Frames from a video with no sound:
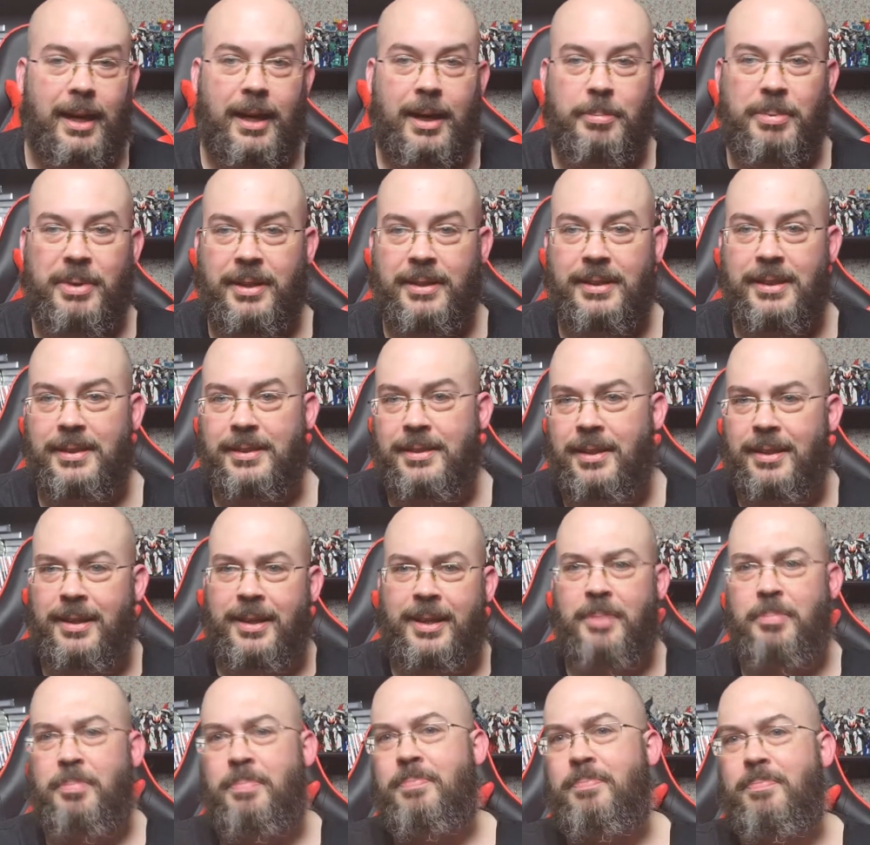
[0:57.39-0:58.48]
because he's got like
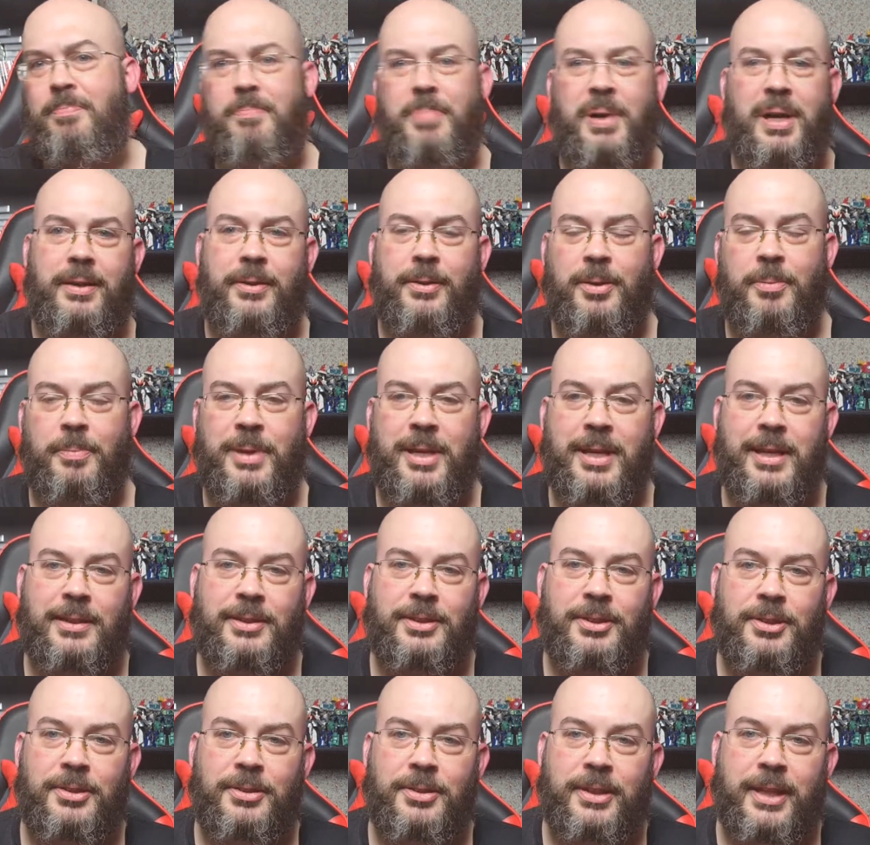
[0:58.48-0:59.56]
a buttload of
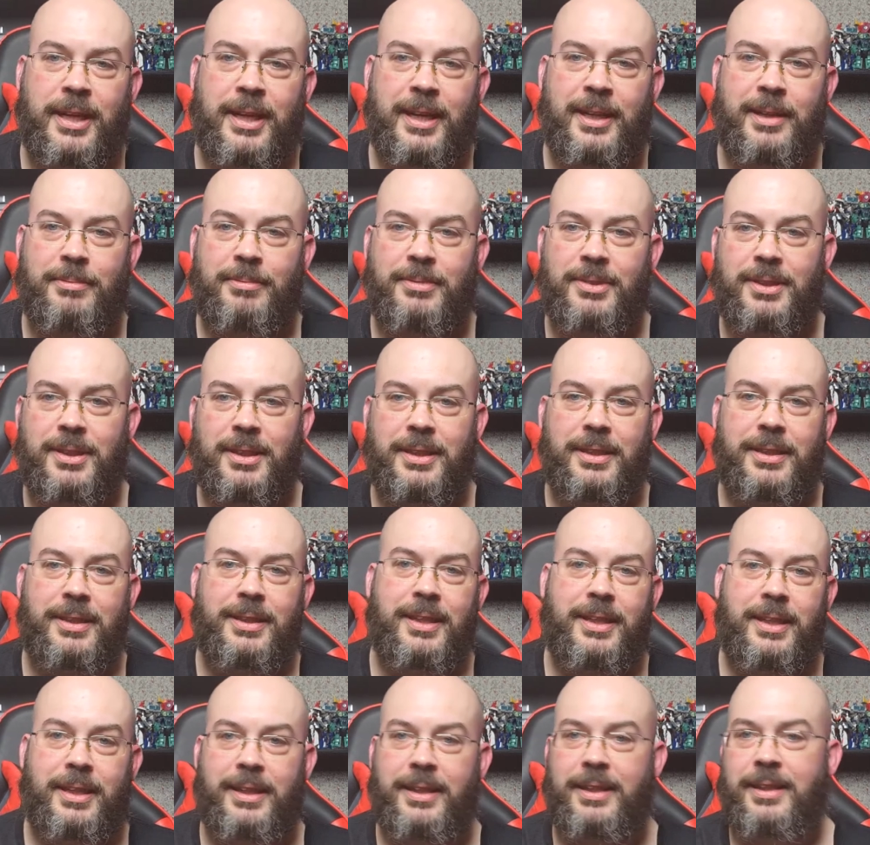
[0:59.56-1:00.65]
PS2 games, and
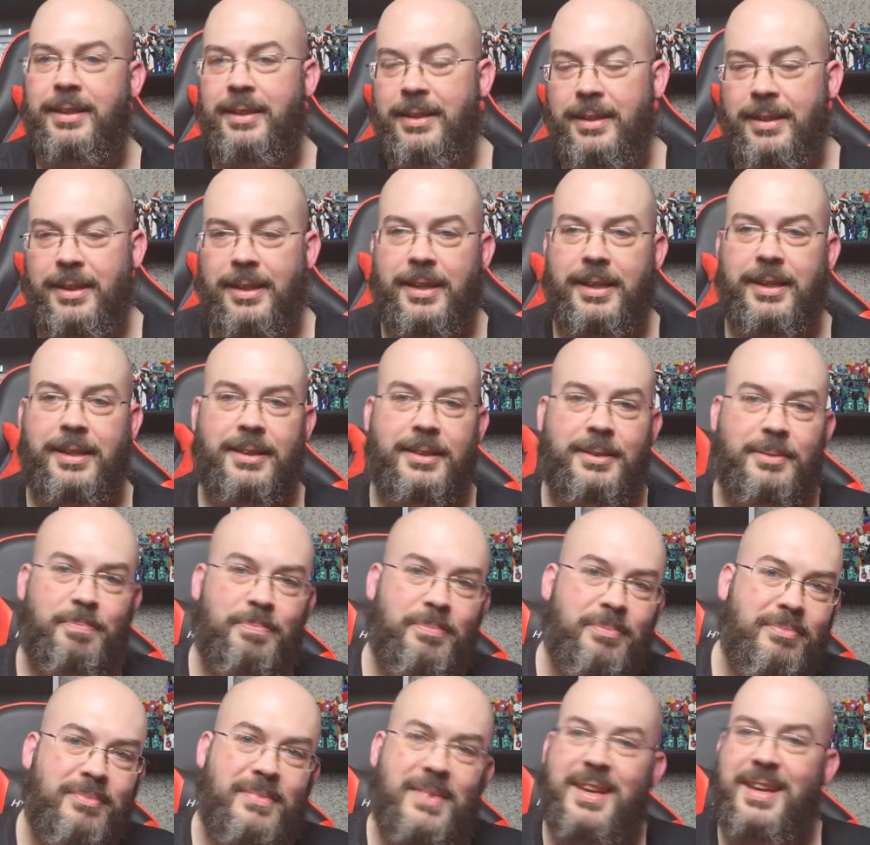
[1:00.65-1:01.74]
he's
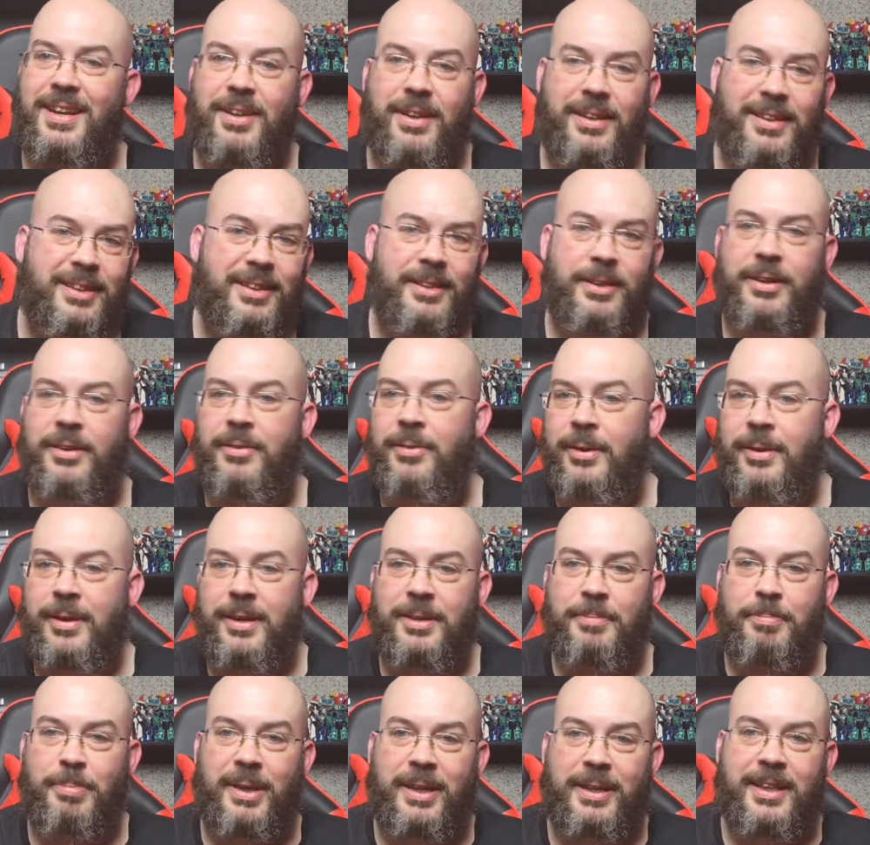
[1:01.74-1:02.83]
he
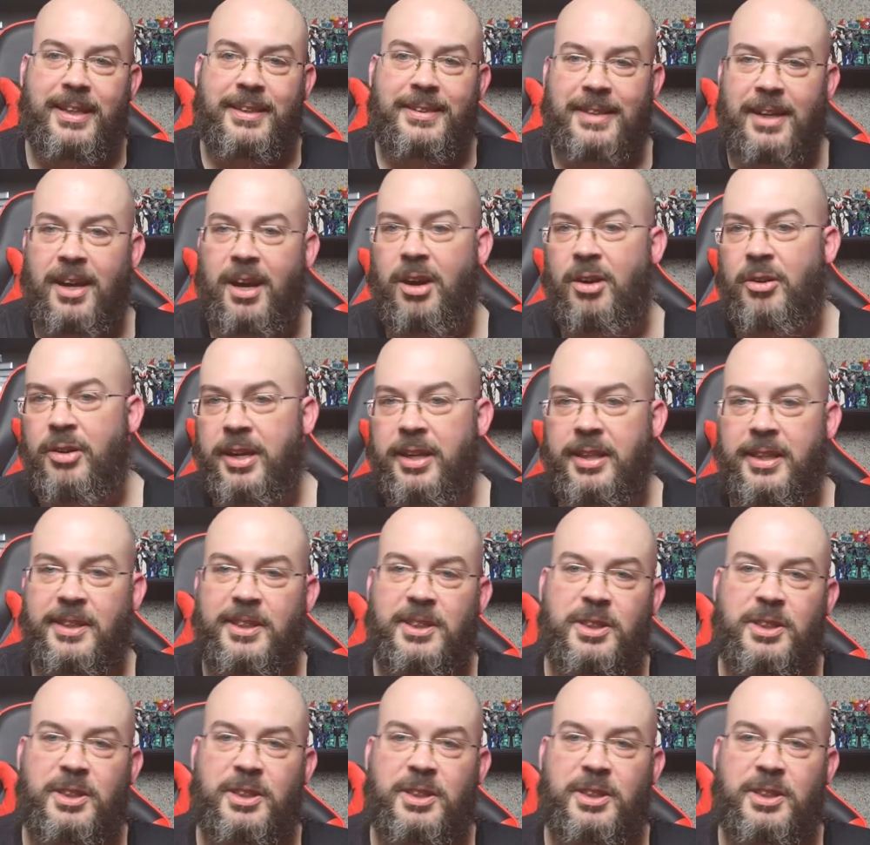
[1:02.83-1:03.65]
played the Atari and the